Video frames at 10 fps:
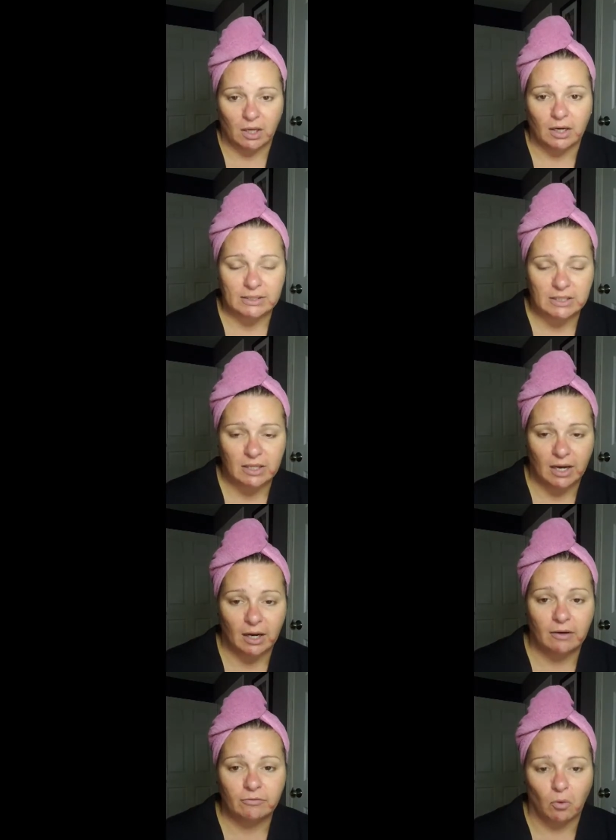and I did
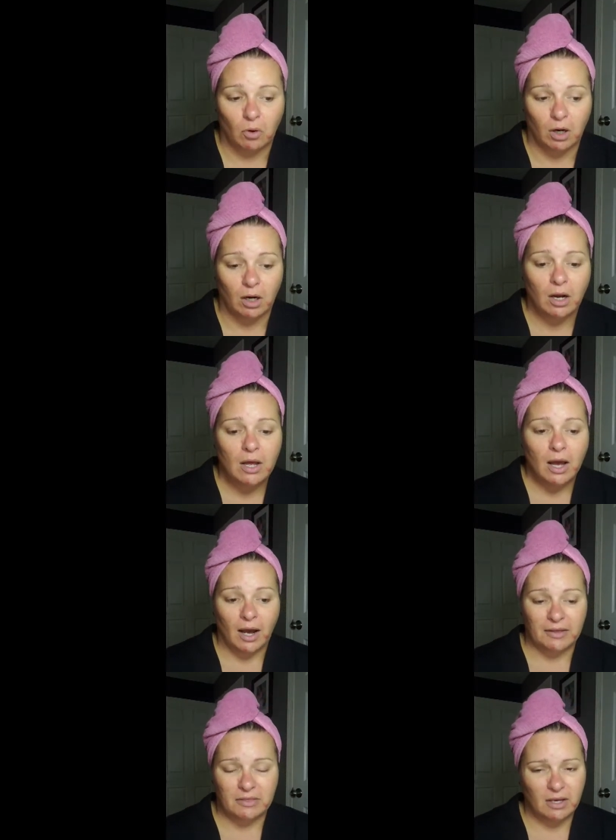that for
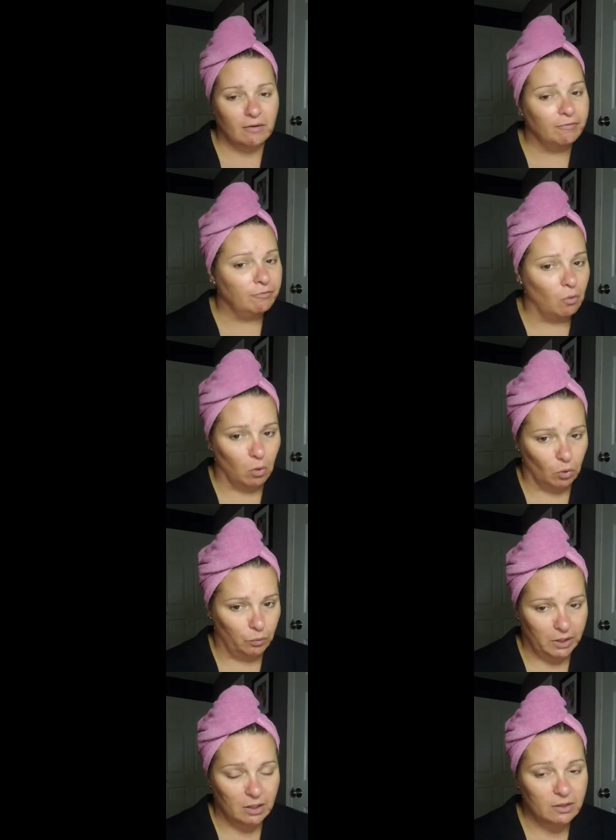I think 4
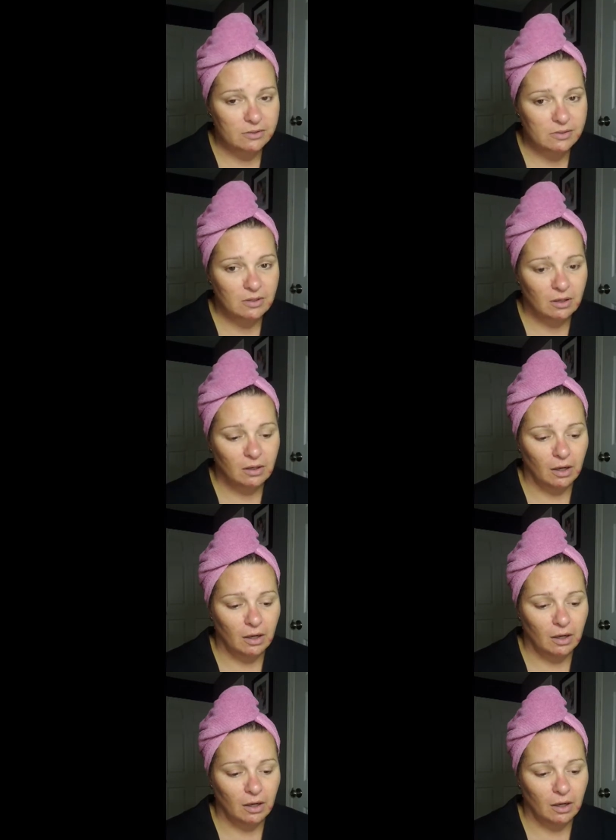weeks,